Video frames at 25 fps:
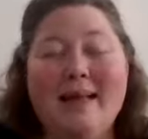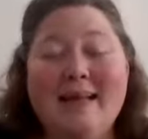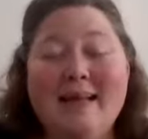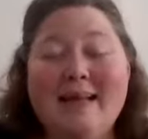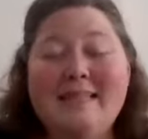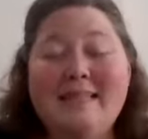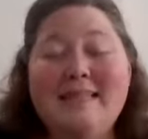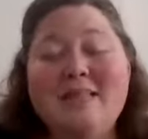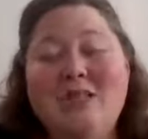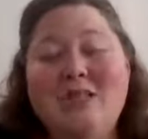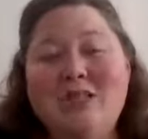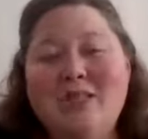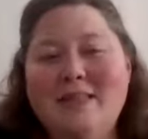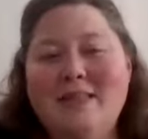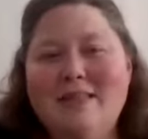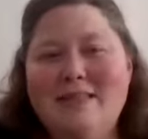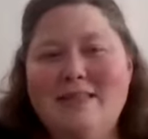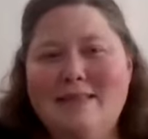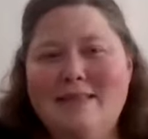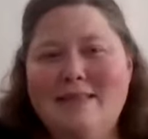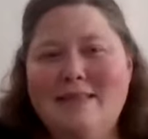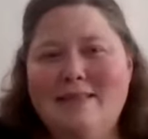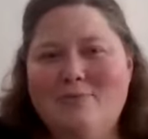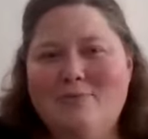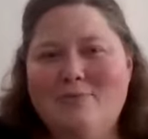I guess
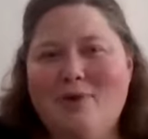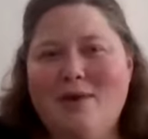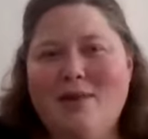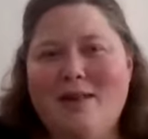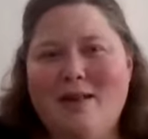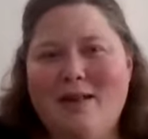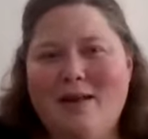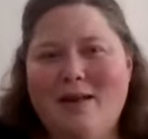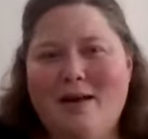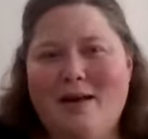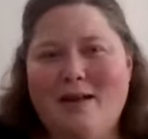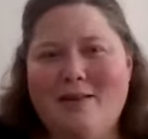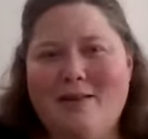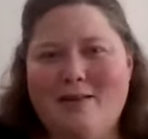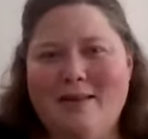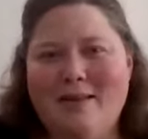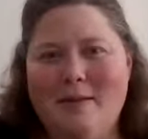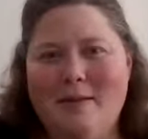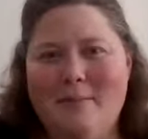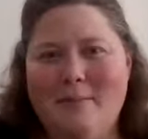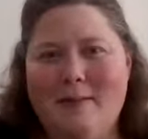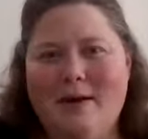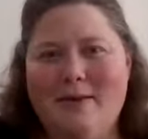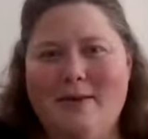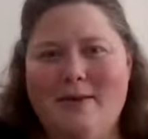Jesus is really calling
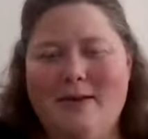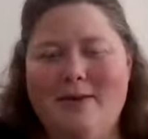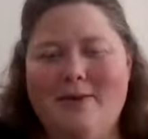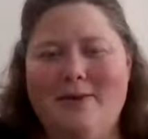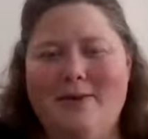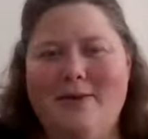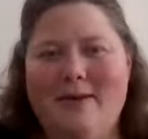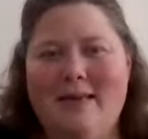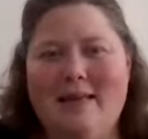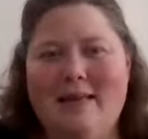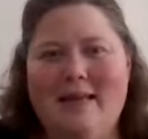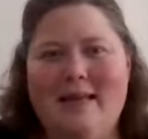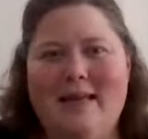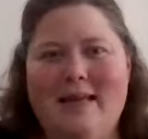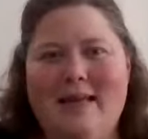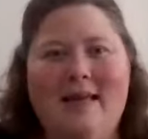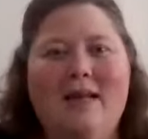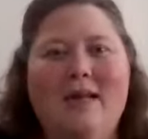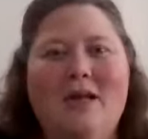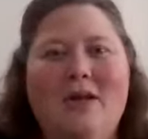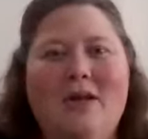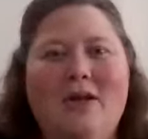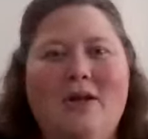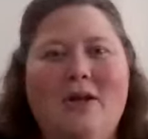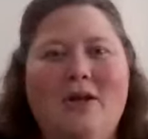them out here in that,
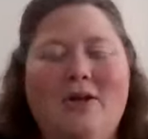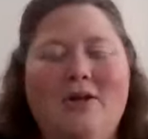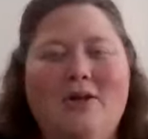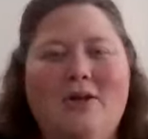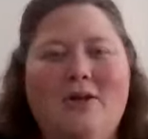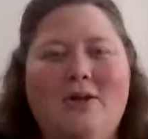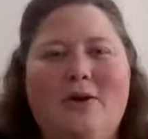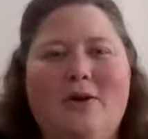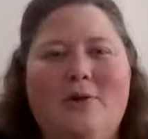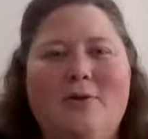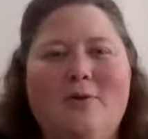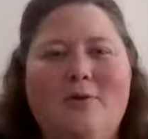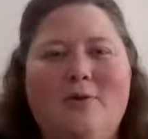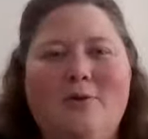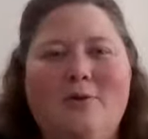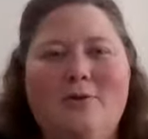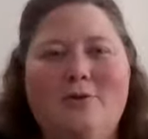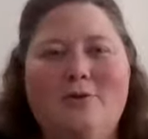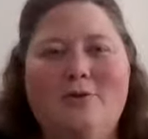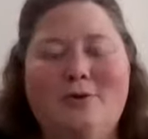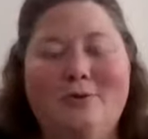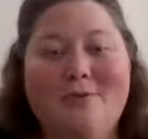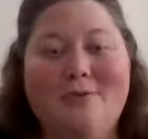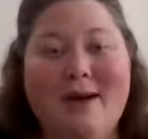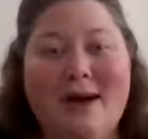you know,
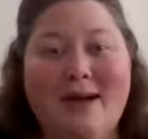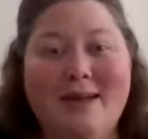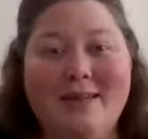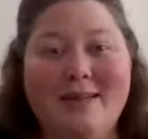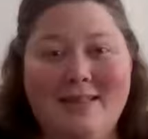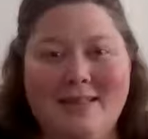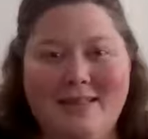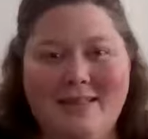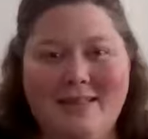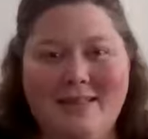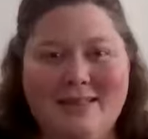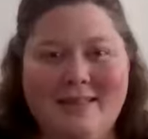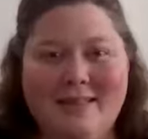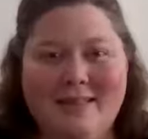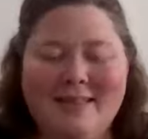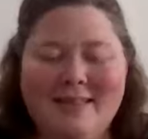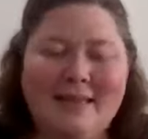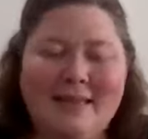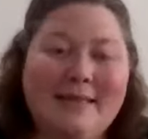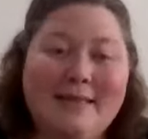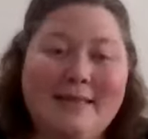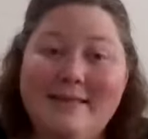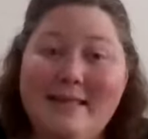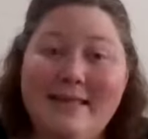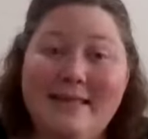your righteousness,
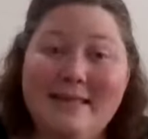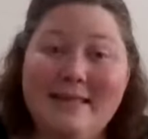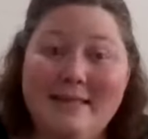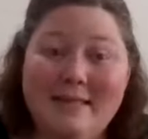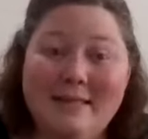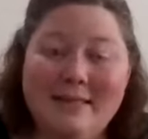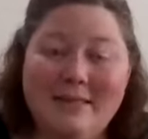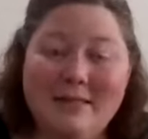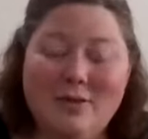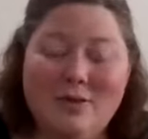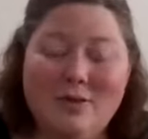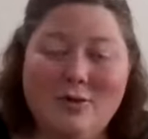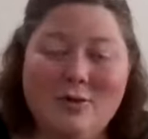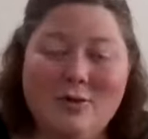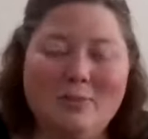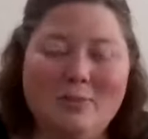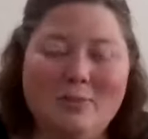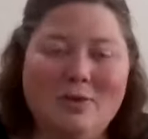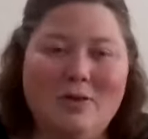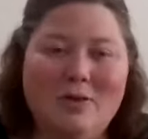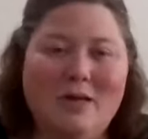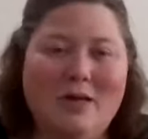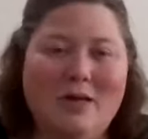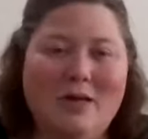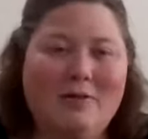it says this in
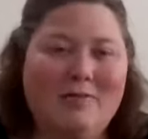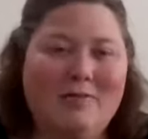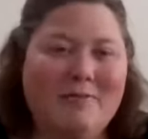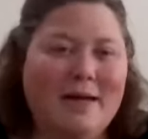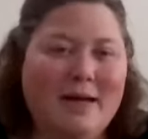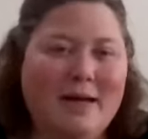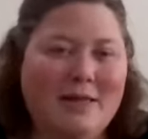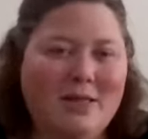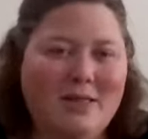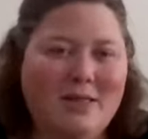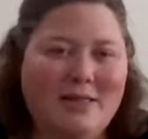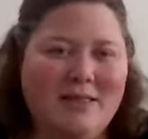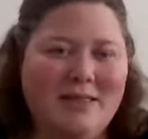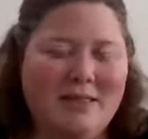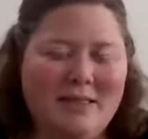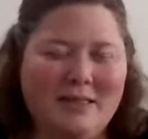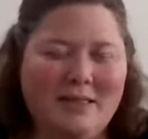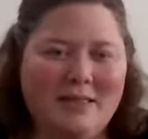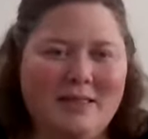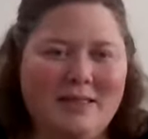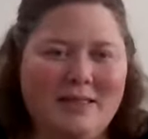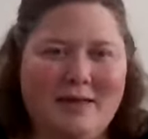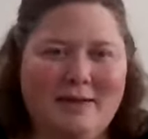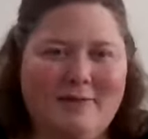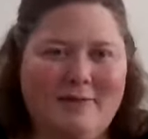scripture that our righteousness
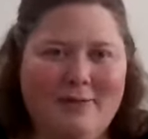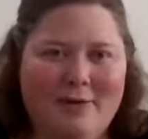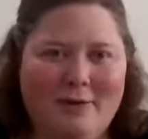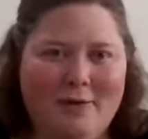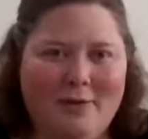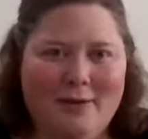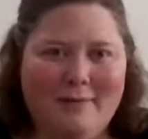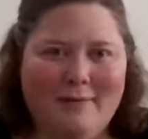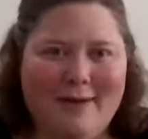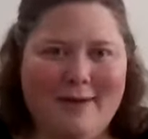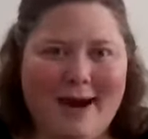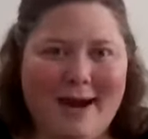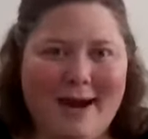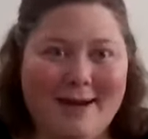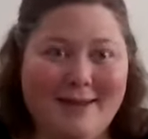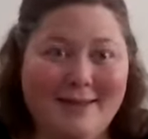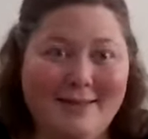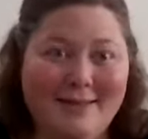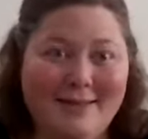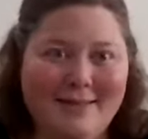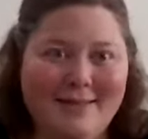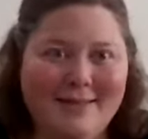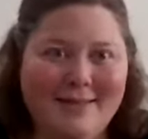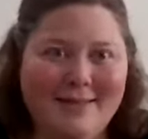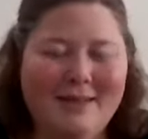is like filthy
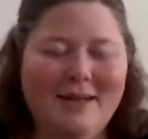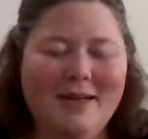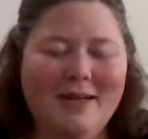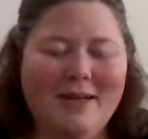rags.